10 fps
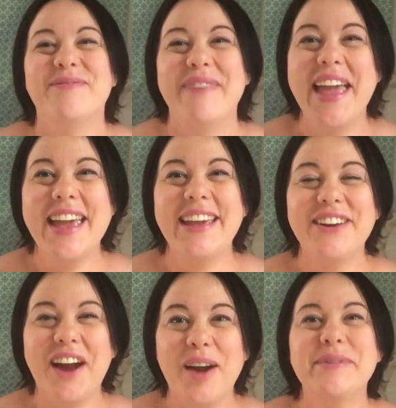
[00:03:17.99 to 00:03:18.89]
Make
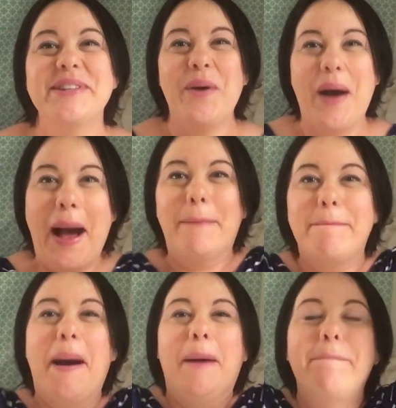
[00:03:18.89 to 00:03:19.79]
your arms go
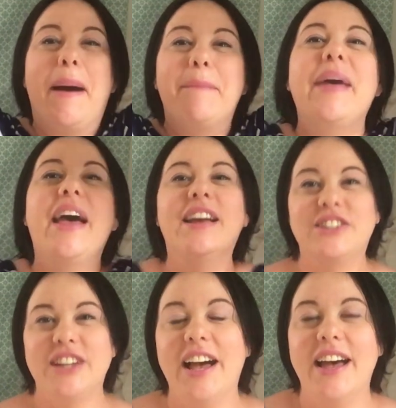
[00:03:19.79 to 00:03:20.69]
up, up, up,
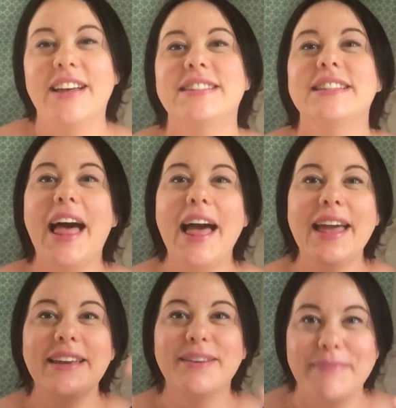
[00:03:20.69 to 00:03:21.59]
just
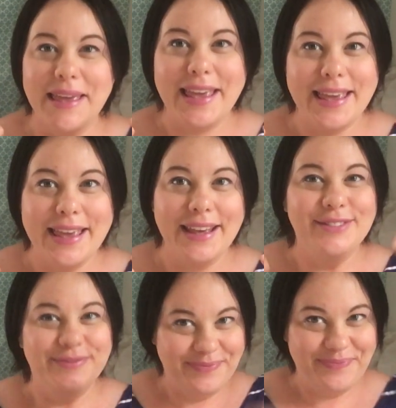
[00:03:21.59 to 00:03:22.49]
like me.
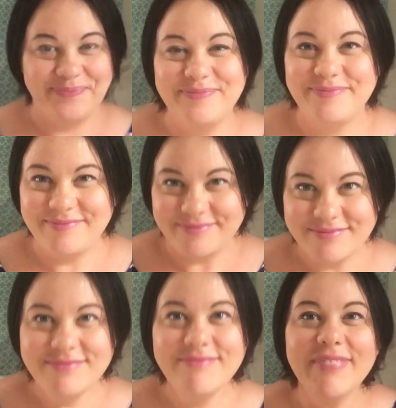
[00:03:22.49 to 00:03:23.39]

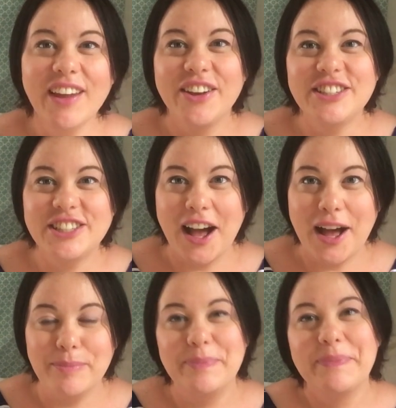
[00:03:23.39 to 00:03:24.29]
Good
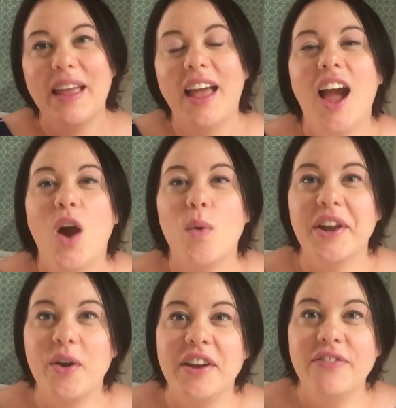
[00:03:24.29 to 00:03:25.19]
job. We're going
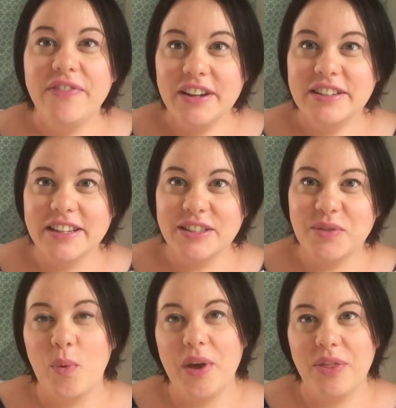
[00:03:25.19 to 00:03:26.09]
to go ahead and finish
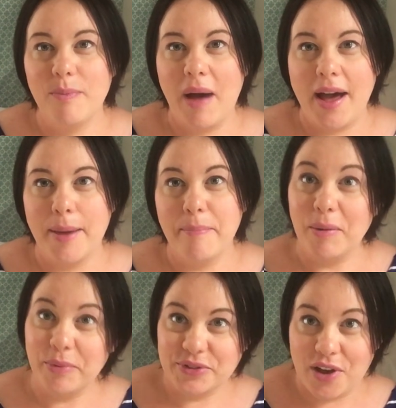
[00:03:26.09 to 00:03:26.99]
this with my
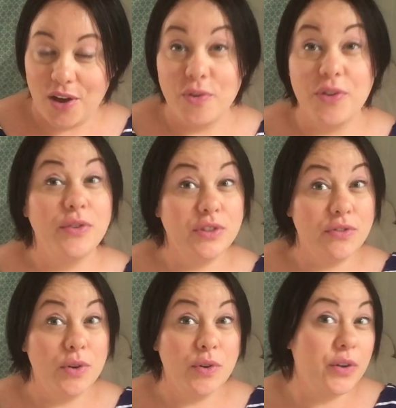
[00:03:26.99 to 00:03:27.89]
bubble song. For those of
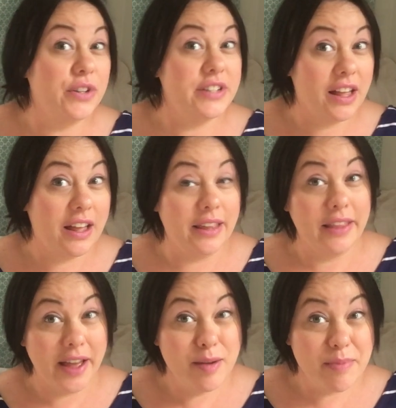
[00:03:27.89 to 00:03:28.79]
you who go to Delhi
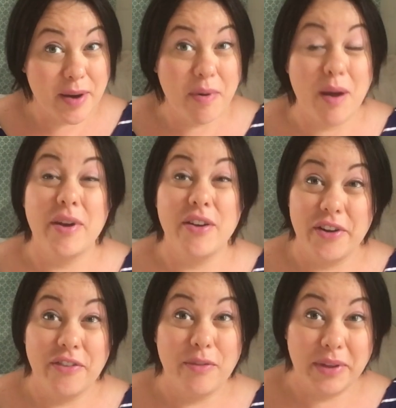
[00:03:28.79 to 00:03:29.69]
Library, probably are
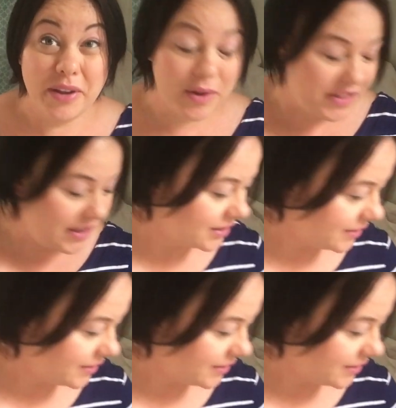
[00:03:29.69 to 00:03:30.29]
very familiar with it.